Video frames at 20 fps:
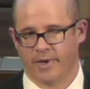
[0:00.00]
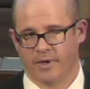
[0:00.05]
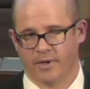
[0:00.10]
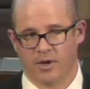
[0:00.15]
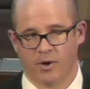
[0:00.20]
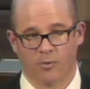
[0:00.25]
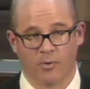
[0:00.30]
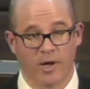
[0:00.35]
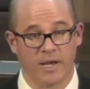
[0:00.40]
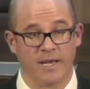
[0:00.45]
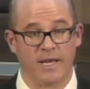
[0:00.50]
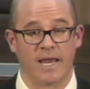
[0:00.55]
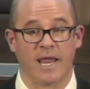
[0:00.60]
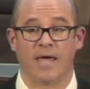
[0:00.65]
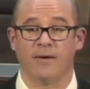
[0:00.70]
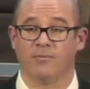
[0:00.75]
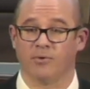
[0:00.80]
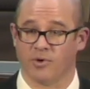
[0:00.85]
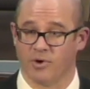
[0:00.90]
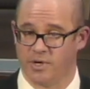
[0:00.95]
what
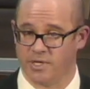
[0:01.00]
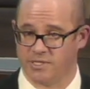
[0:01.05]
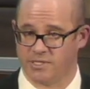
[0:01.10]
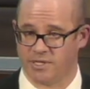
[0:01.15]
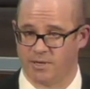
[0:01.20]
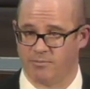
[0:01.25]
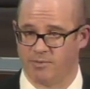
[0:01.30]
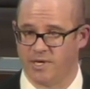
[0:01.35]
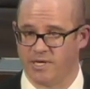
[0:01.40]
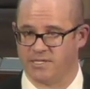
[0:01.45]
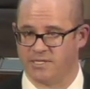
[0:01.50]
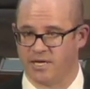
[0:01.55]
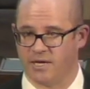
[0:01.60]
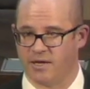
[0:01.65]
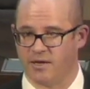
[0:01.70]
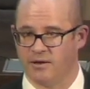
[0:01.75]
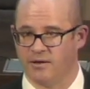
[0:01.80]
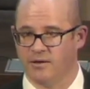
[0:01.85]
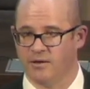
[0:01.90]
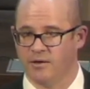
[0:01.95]
neighborhood somebody's
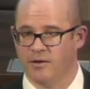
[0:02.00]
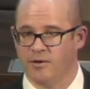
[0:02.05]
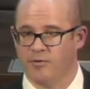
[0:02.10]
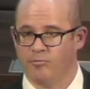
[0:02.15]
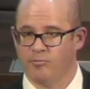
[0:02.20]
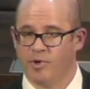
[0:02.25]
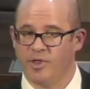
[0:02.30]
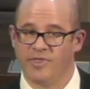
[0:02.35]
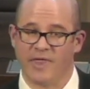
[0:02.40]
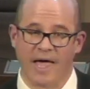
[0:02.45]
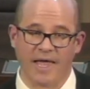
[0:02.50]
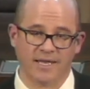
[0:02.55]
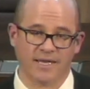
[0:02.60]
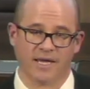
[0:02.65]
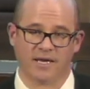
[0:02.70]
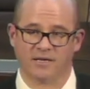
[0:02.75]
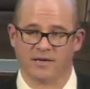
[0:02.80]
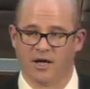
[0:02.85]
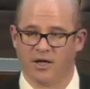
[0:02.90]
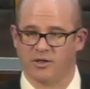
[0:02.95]
in, but that
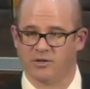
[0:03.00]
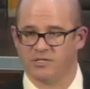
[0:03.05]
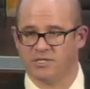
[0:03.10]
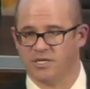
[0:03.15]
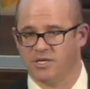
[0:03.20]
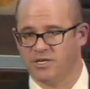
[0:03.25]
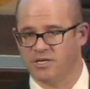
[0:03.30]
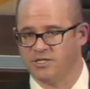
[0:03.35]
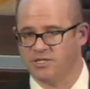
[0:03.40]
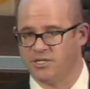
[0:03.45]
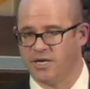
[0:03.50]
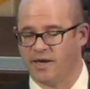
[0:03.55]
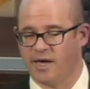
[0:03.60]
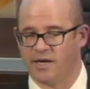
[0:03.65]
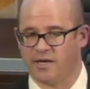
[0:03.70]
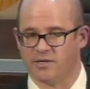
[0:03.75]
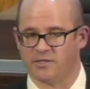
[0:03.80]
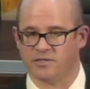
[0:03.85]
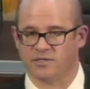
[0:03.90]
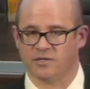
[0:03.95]
technology can
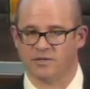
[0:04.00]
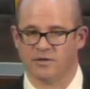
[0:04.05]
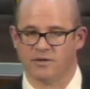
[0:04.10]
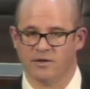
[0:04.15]
change.